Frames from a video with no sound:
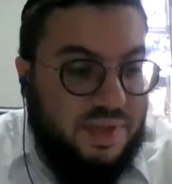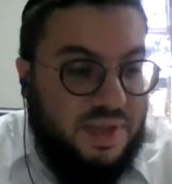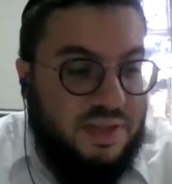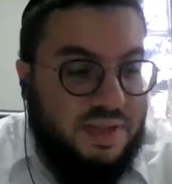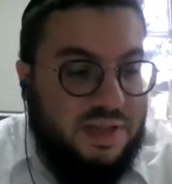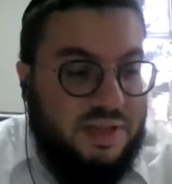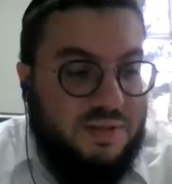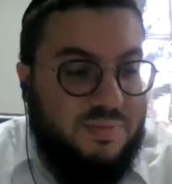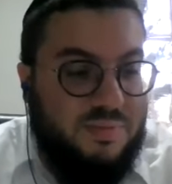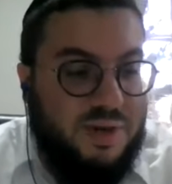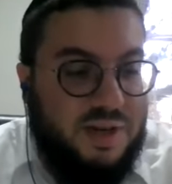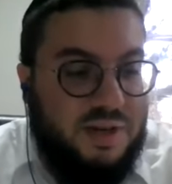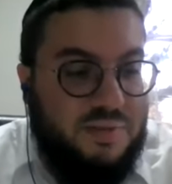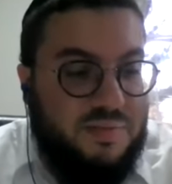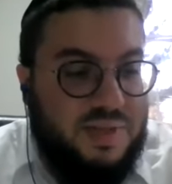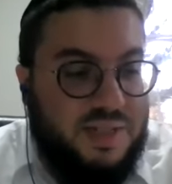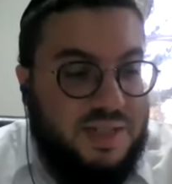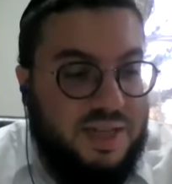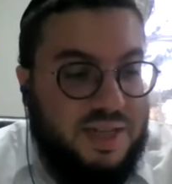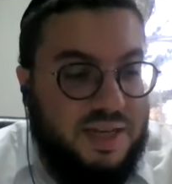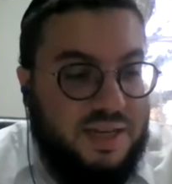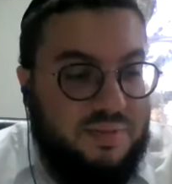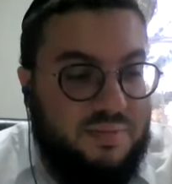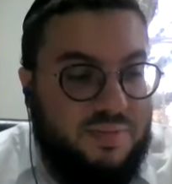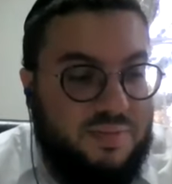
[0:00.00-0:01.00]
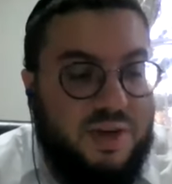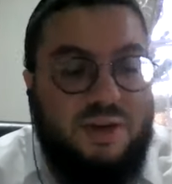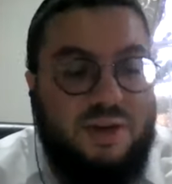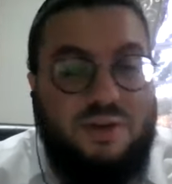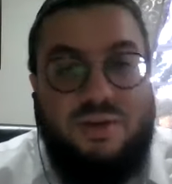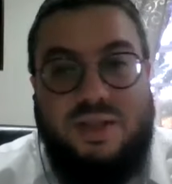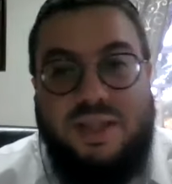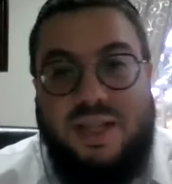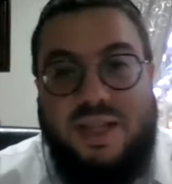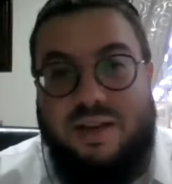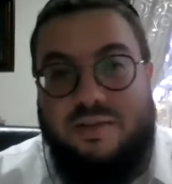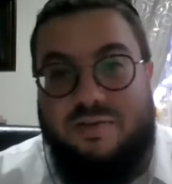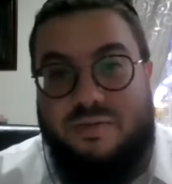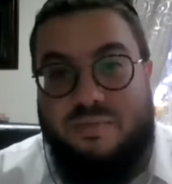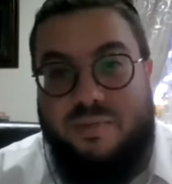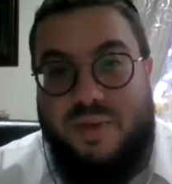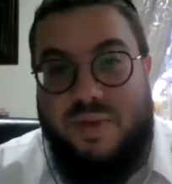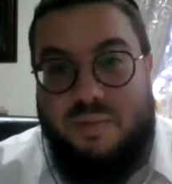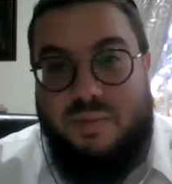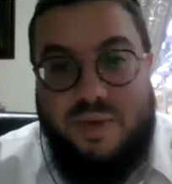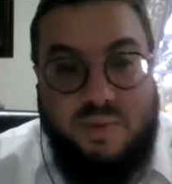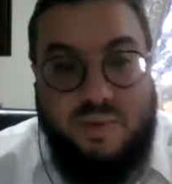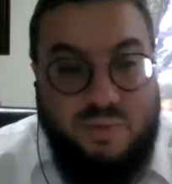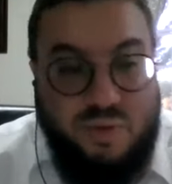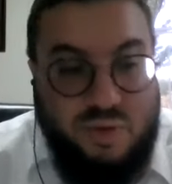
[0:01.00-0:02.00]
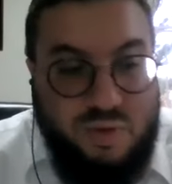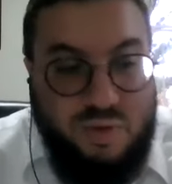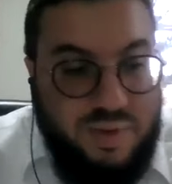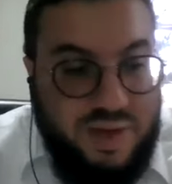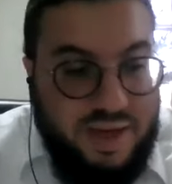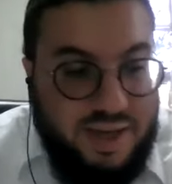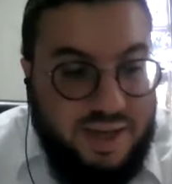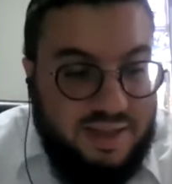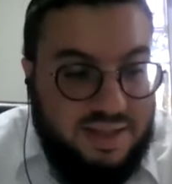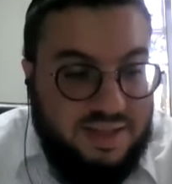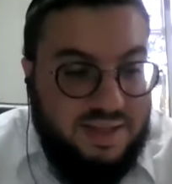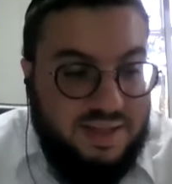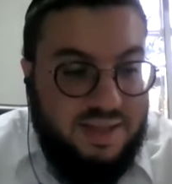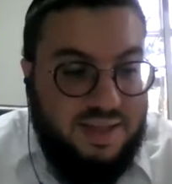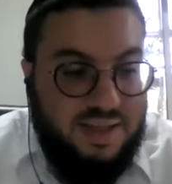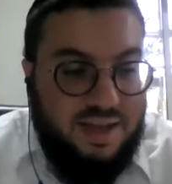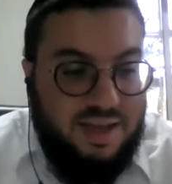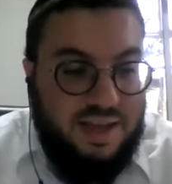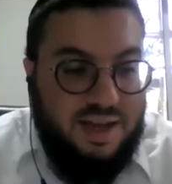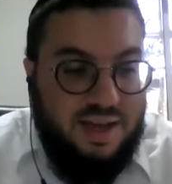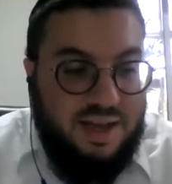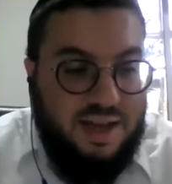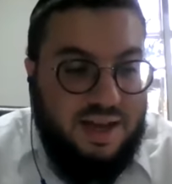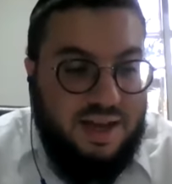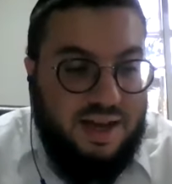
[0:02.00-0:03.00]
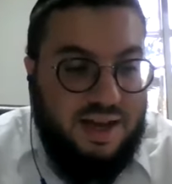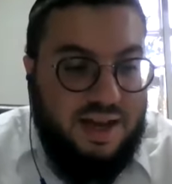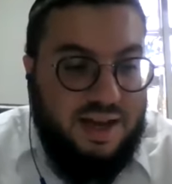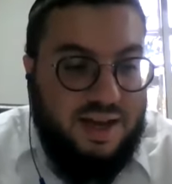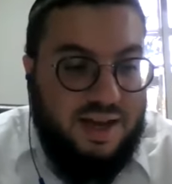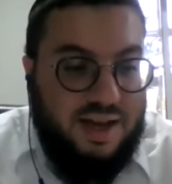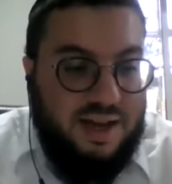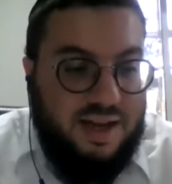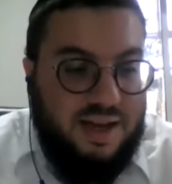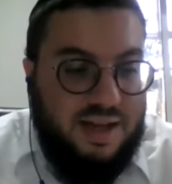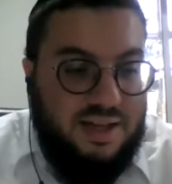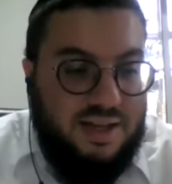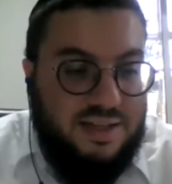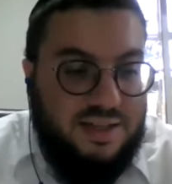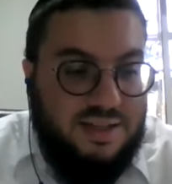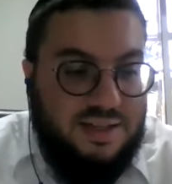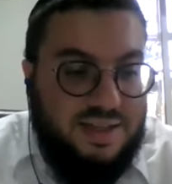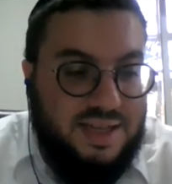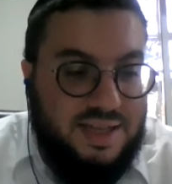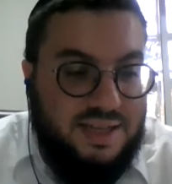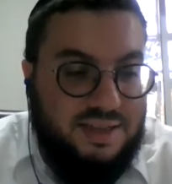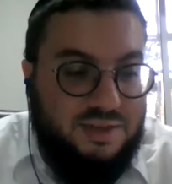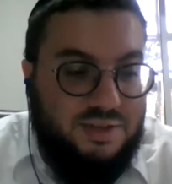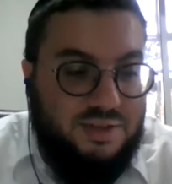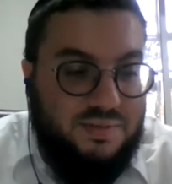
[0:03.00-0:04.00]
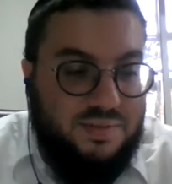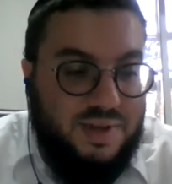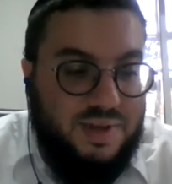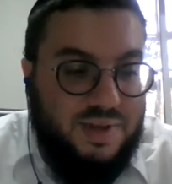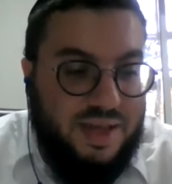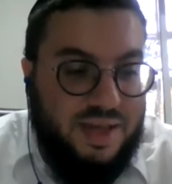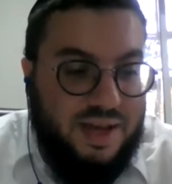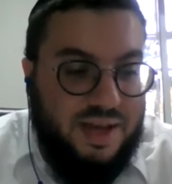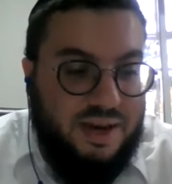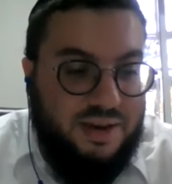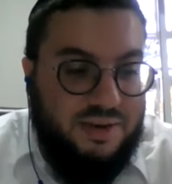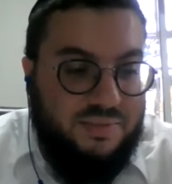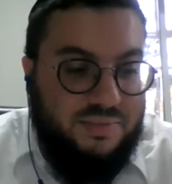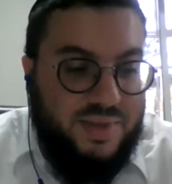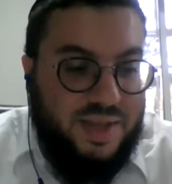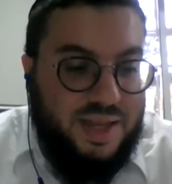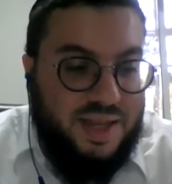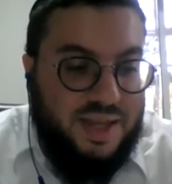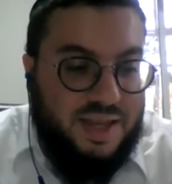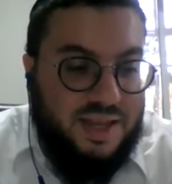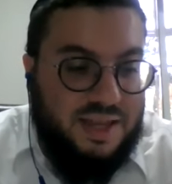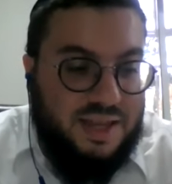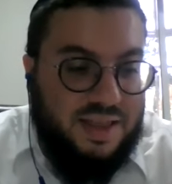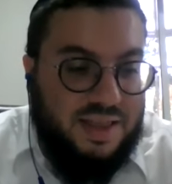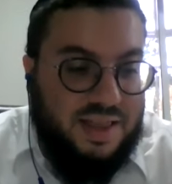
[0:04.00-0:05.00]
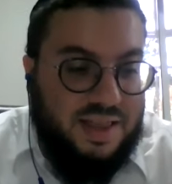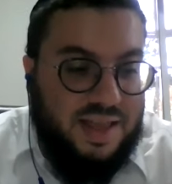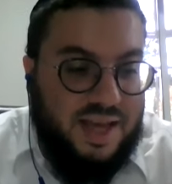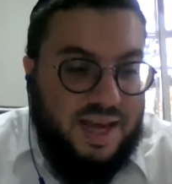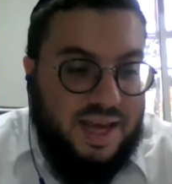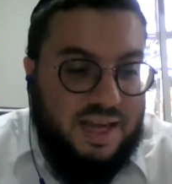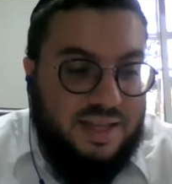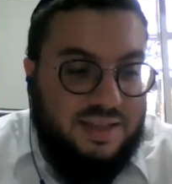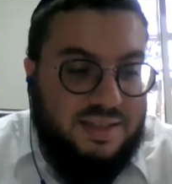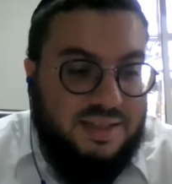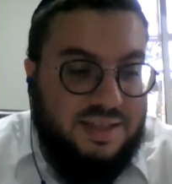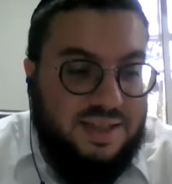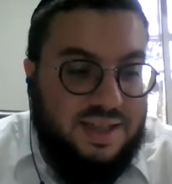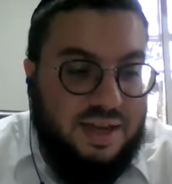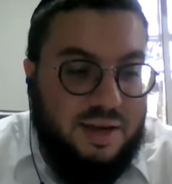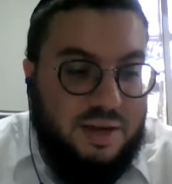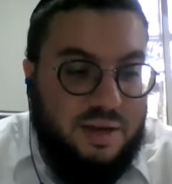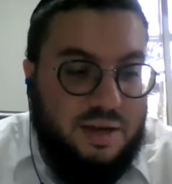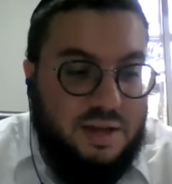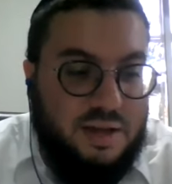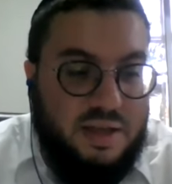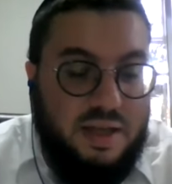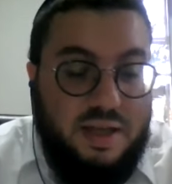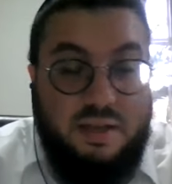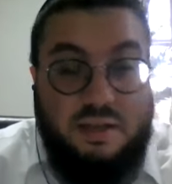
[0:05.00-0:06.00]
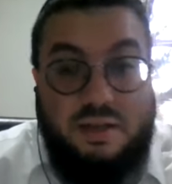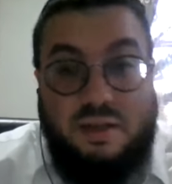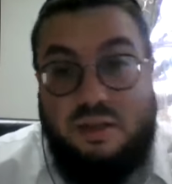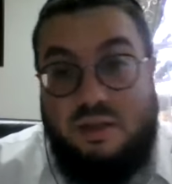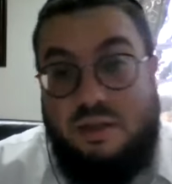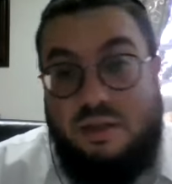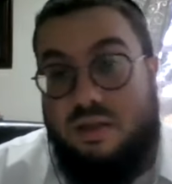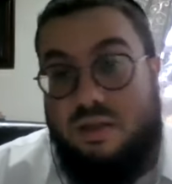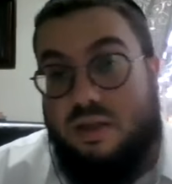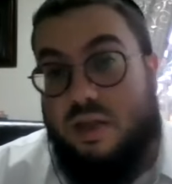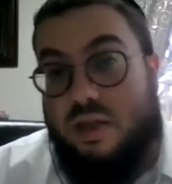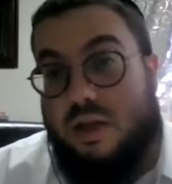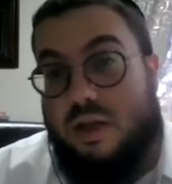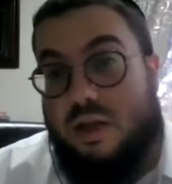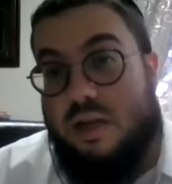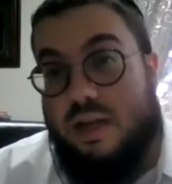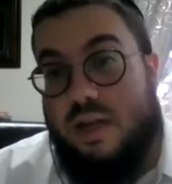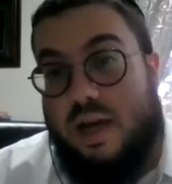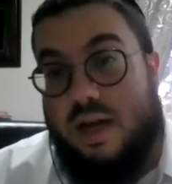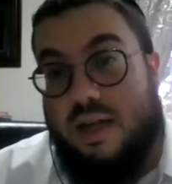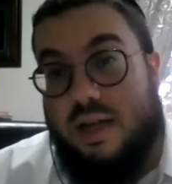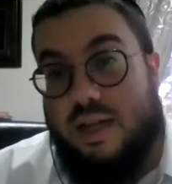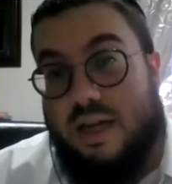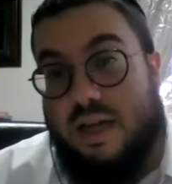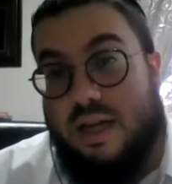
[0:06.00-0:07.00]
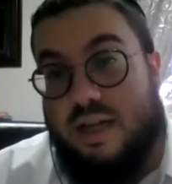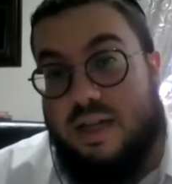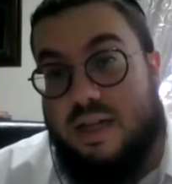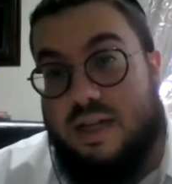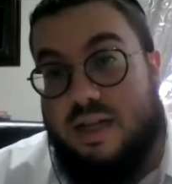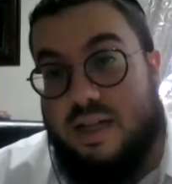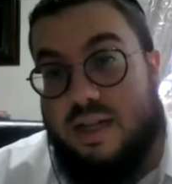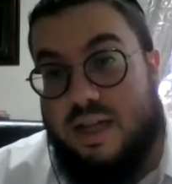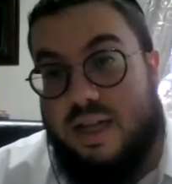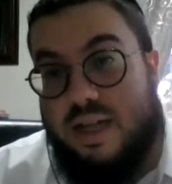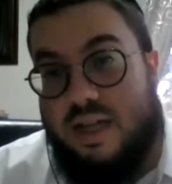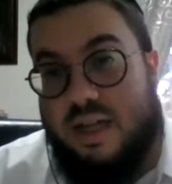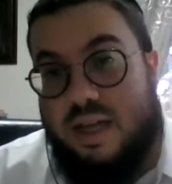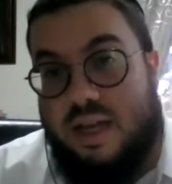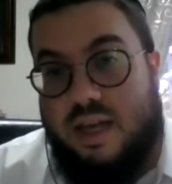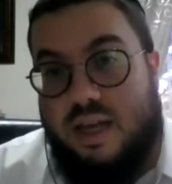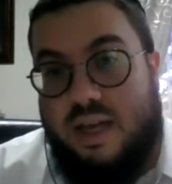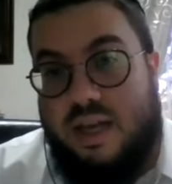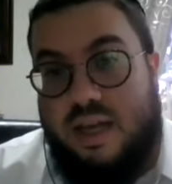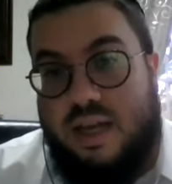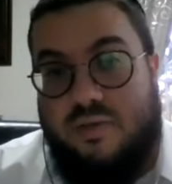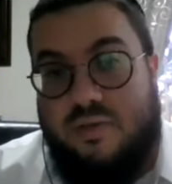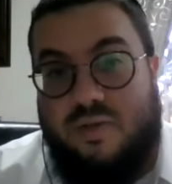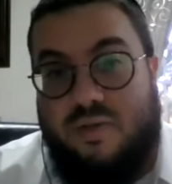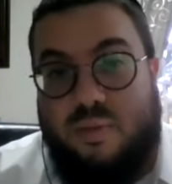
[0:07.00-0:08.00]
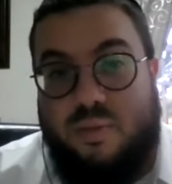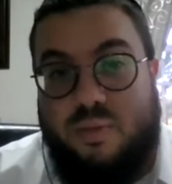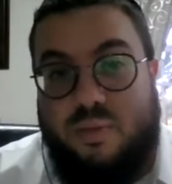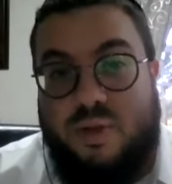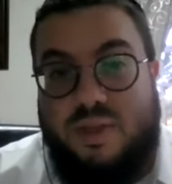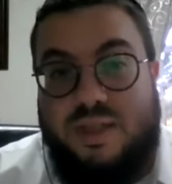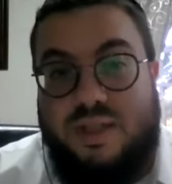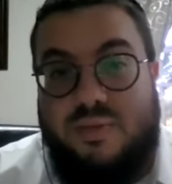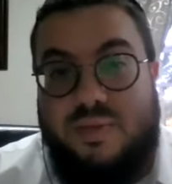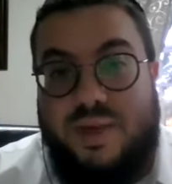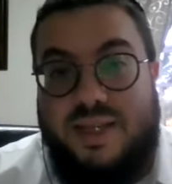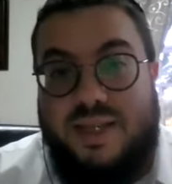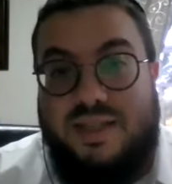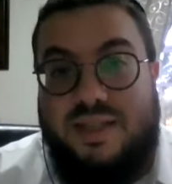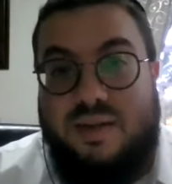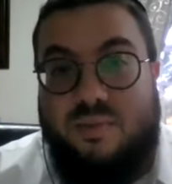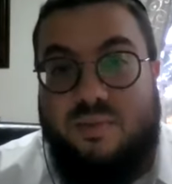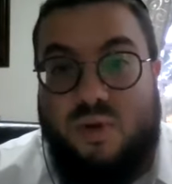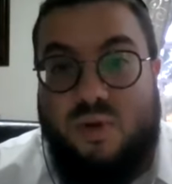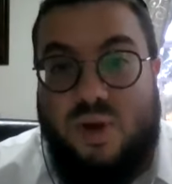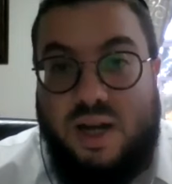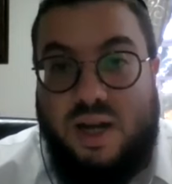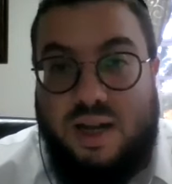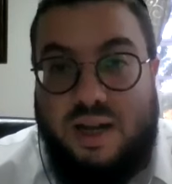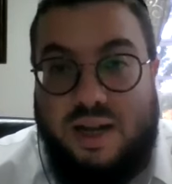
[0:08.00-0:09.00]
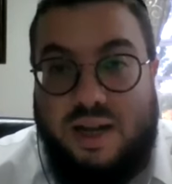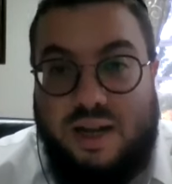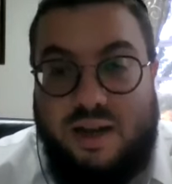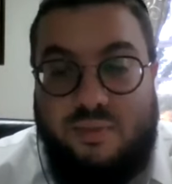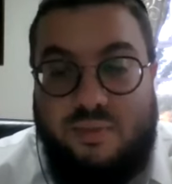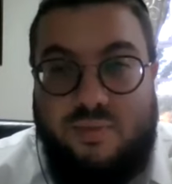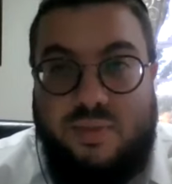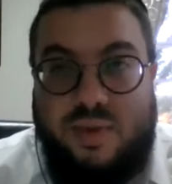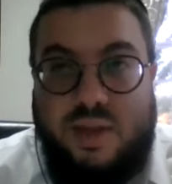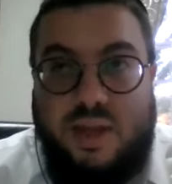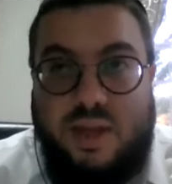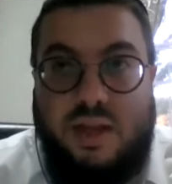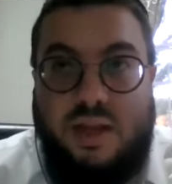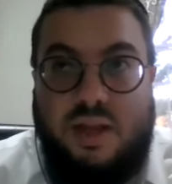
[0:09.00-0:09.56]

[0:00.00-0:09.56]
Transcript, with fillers: The Gemara in Masechet Brachot Daf Mem Amud Bet uh, says over there that uh, that uh, halachically, if a person makes a bracha,